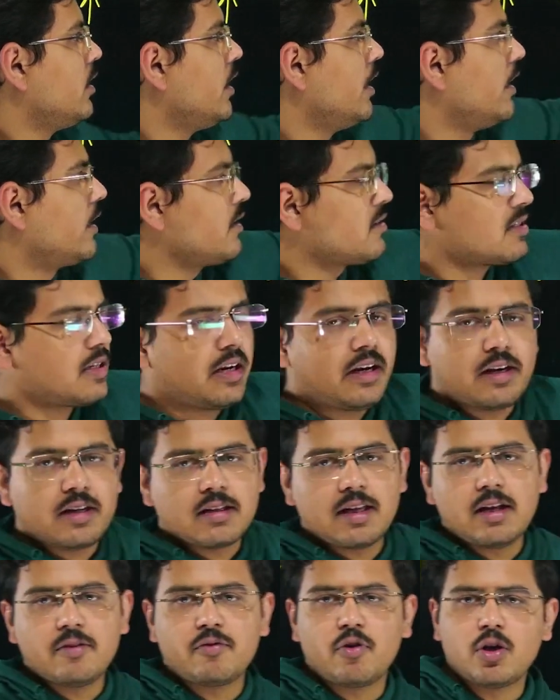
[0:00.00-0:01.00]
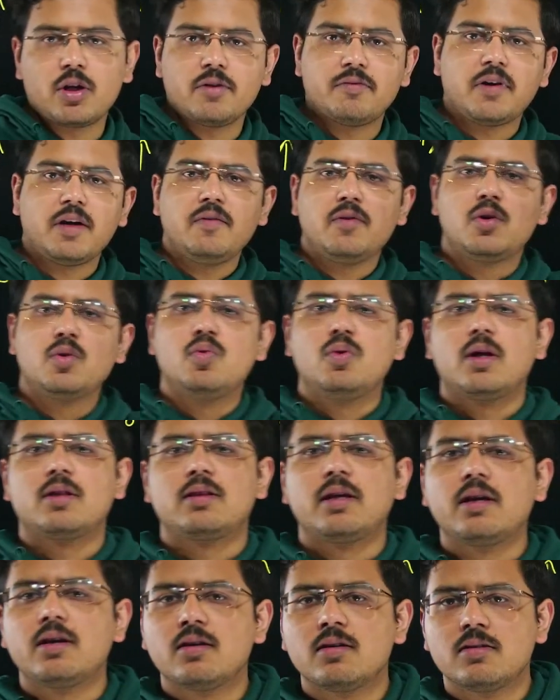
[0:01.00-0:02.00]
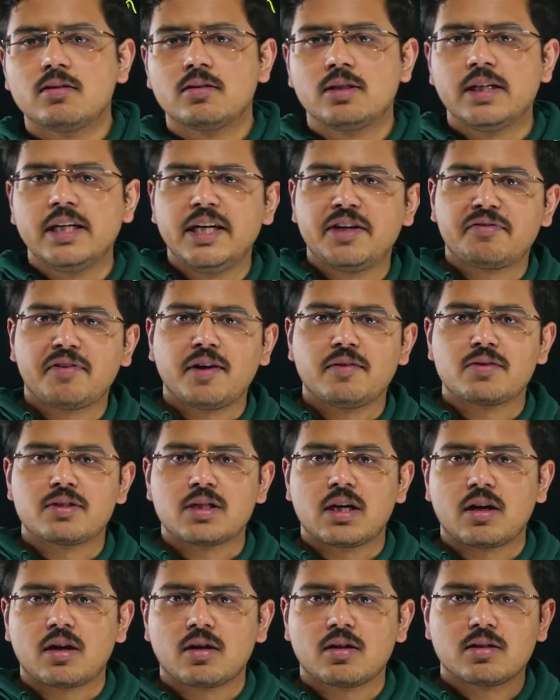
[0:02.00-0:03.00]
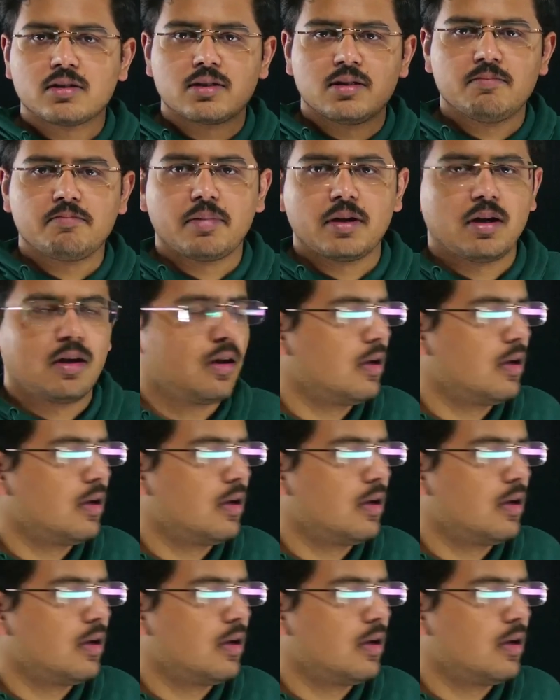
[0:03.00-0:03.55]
It is greater than 45. Do nothing, eat 5 star, simple.